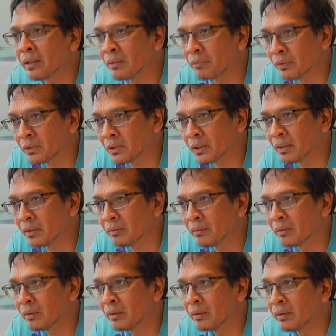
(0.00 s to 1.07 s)
in the future.
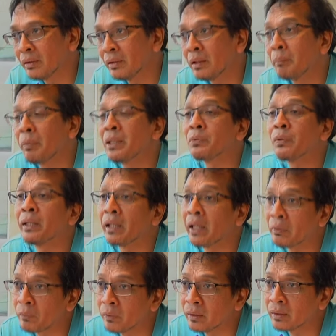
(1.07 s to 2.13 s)
The place where they
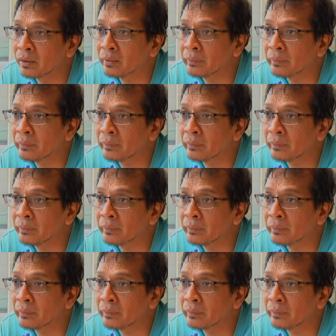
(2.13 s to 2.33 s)
can work.